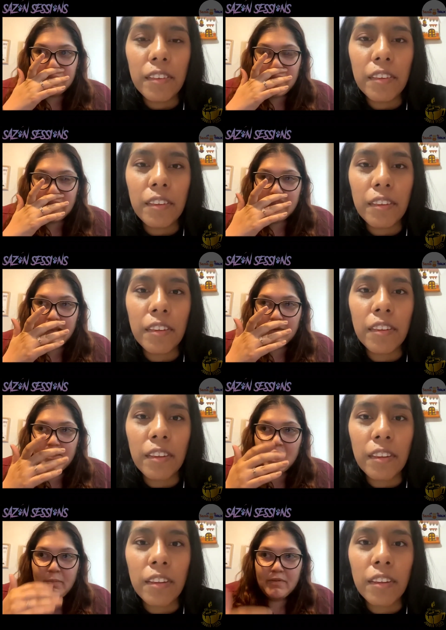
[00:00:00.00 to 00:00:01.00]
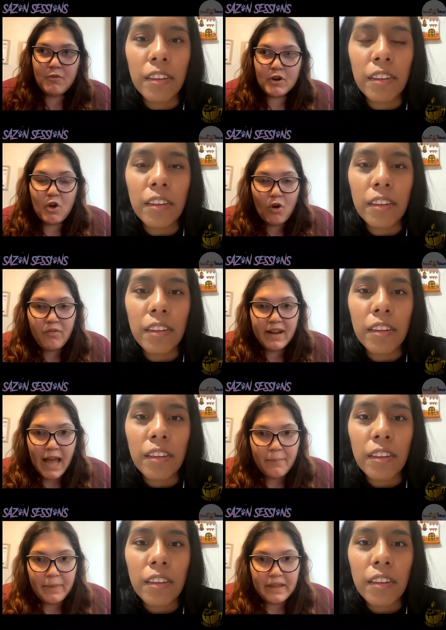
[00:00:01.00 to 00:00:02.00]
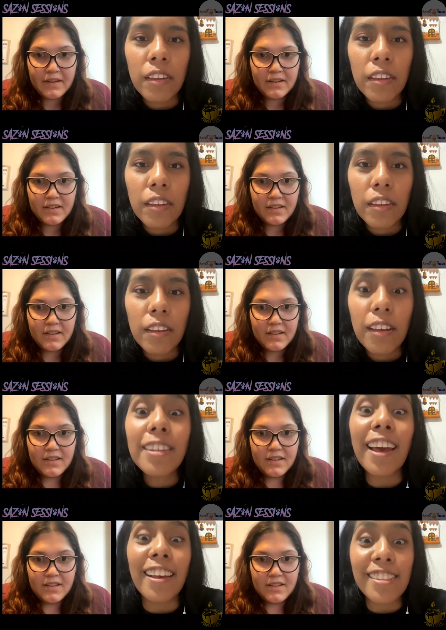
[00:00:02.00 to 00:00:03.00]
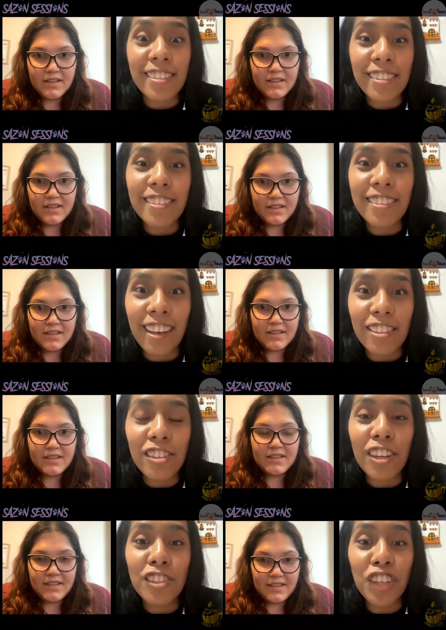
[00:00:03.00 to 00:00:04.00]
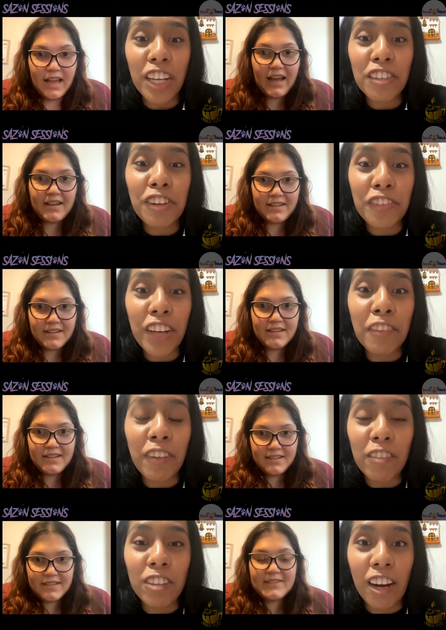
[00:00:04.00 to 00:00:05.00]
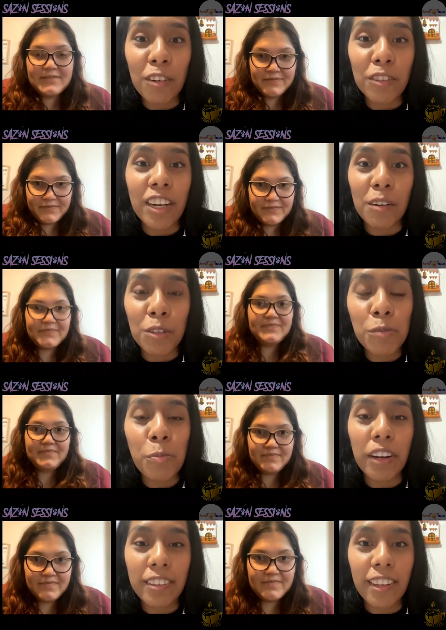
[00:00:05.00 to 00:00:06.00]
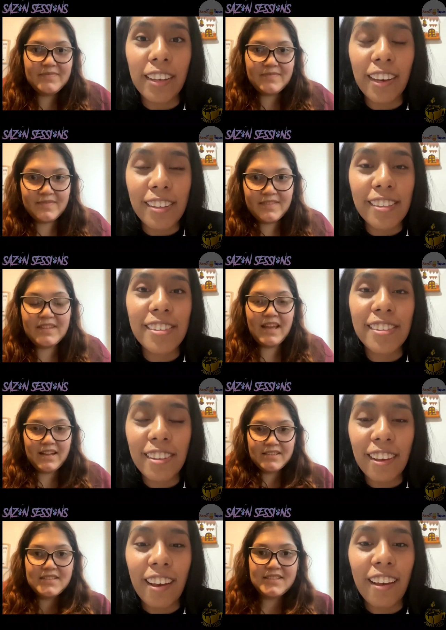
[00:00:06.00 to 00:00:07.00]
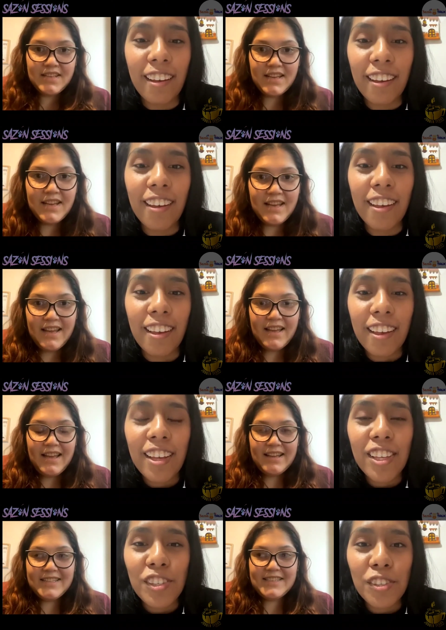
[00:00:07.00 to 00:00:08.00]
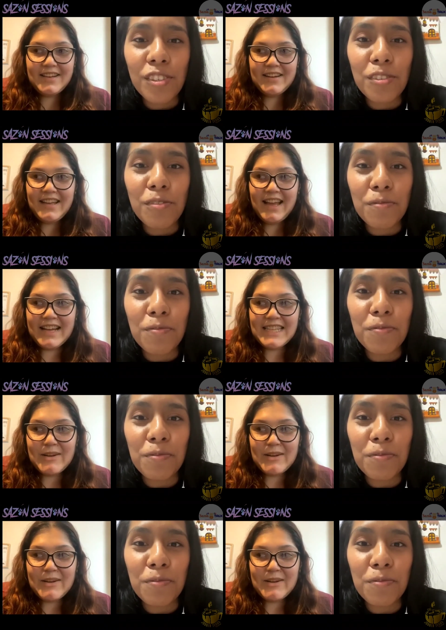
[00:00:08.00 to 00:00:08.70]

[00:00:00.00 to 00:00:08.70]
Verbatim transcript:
Speaker 1: I think a little before COVID happened.
Speaker 2: Yes, yes. On January, yeah. I found out mm-hmm. that I was mm-hmm. pregnant. Yes. Yeah. Yeah. So yeah, because